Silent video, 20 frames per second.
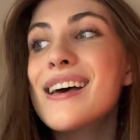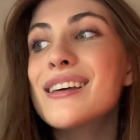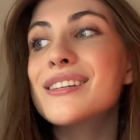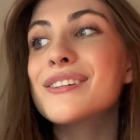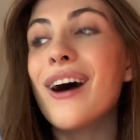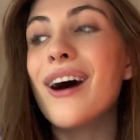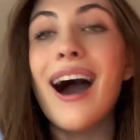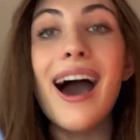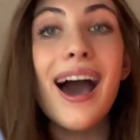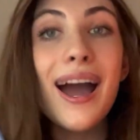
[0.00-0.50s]

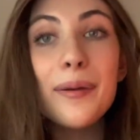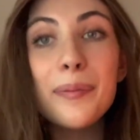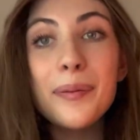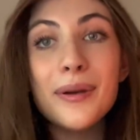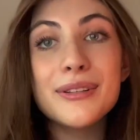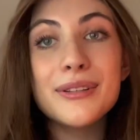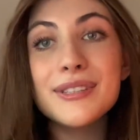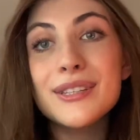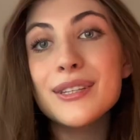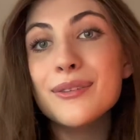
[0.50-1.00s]
So I
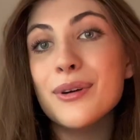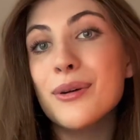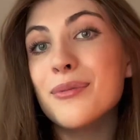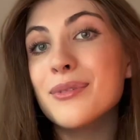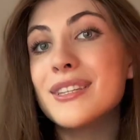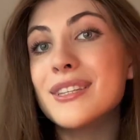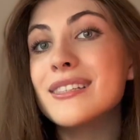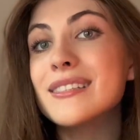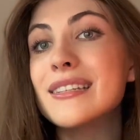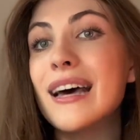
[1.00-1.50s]
personally went
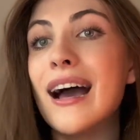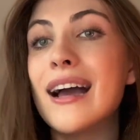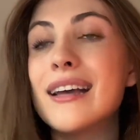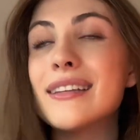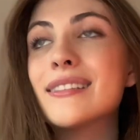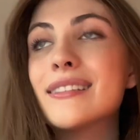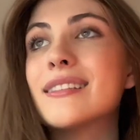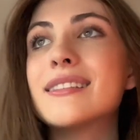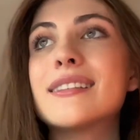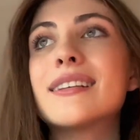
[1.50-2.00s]
with this
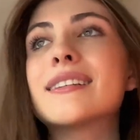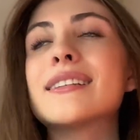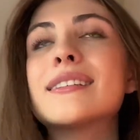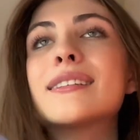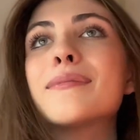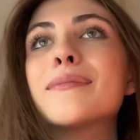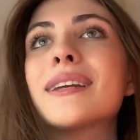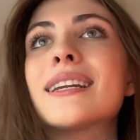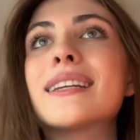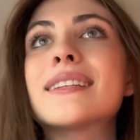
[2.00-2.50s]
size. That
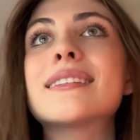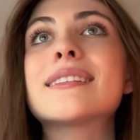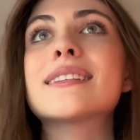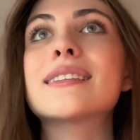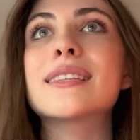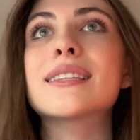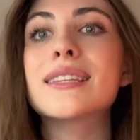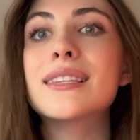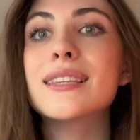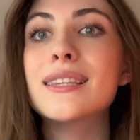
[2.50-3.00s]
doesn't mean it's
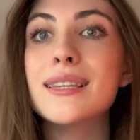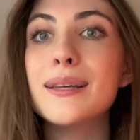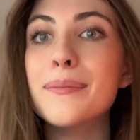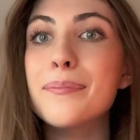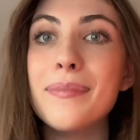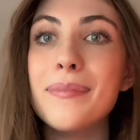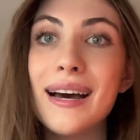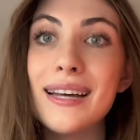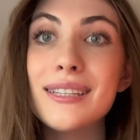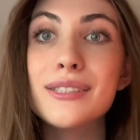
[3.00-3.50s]
the
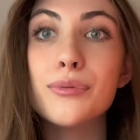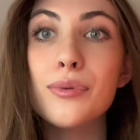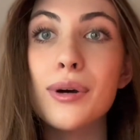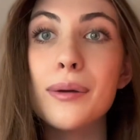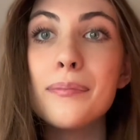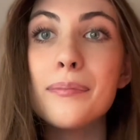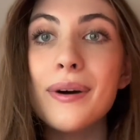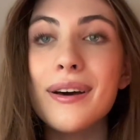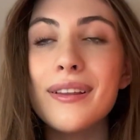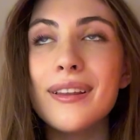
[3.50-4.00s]
best
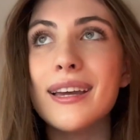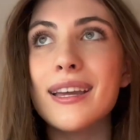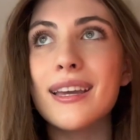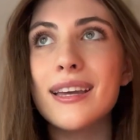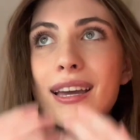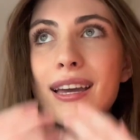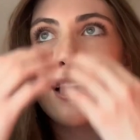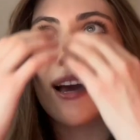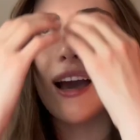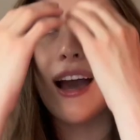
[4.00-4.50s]
one, but like
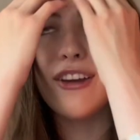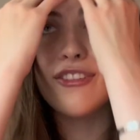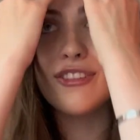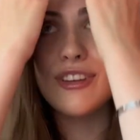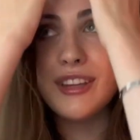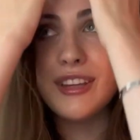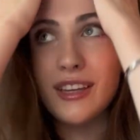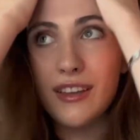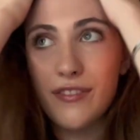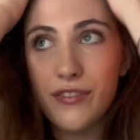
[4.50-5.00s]
I
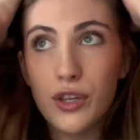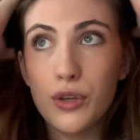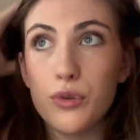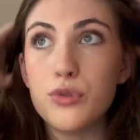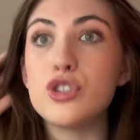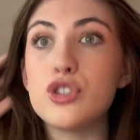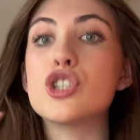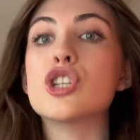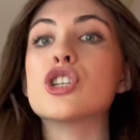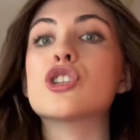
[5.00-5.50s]
feel like if
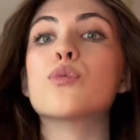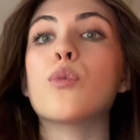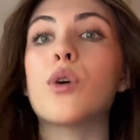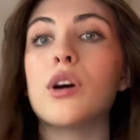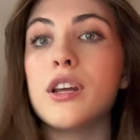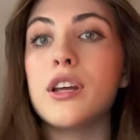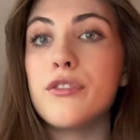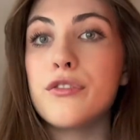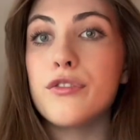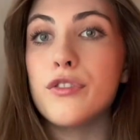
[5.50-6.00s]
you just
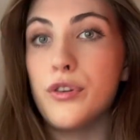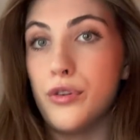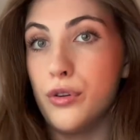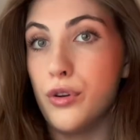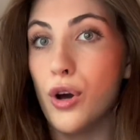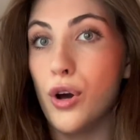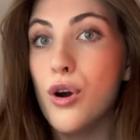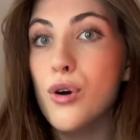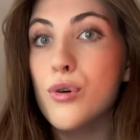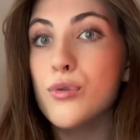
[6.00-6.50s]
want it for
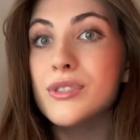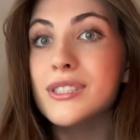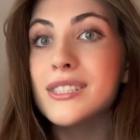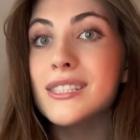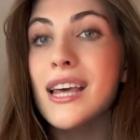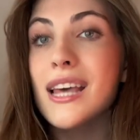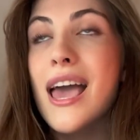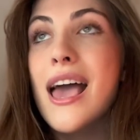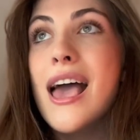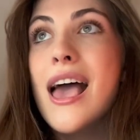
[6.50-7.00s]

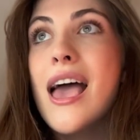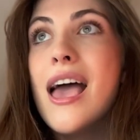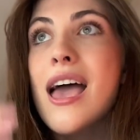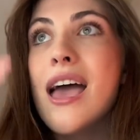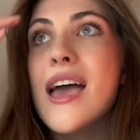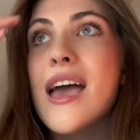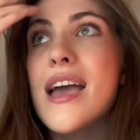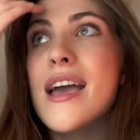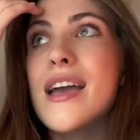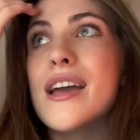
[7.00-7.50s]
notes
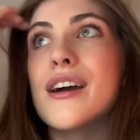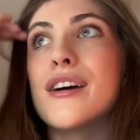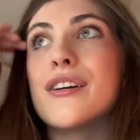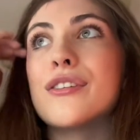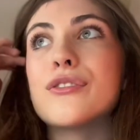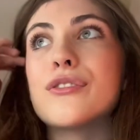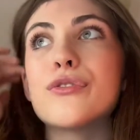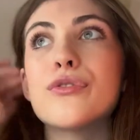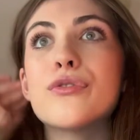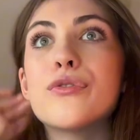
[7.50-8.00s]

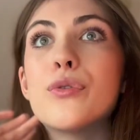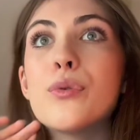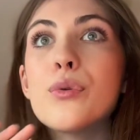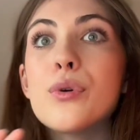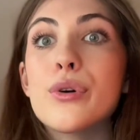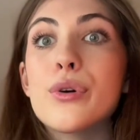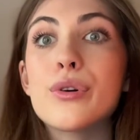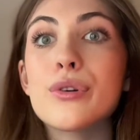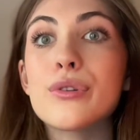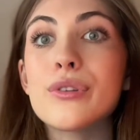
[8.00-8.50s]
and
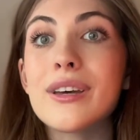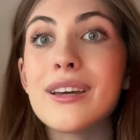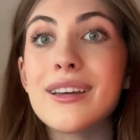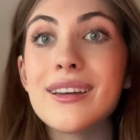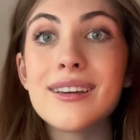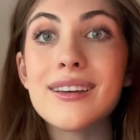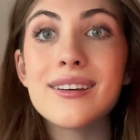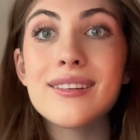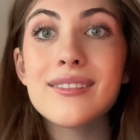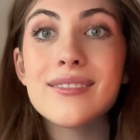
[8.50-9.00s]
for
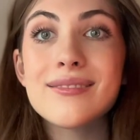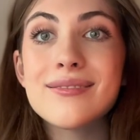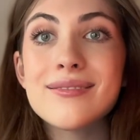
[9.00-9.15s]
like